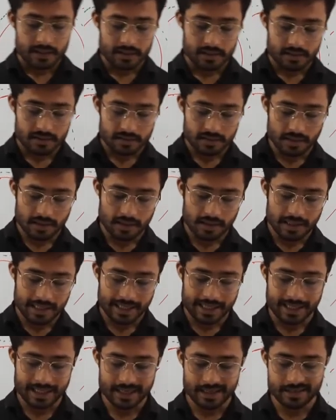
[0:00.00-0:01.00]
so
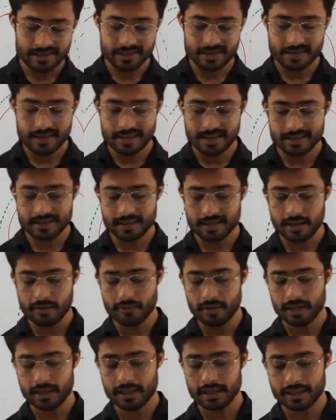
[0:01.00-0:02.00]
a case study is
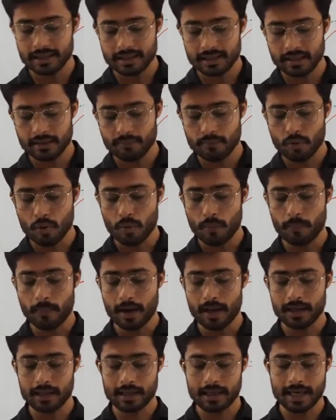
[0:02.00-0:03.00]
given in the
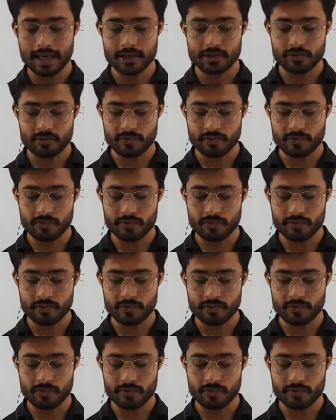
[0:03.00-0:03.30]
Bhopal gas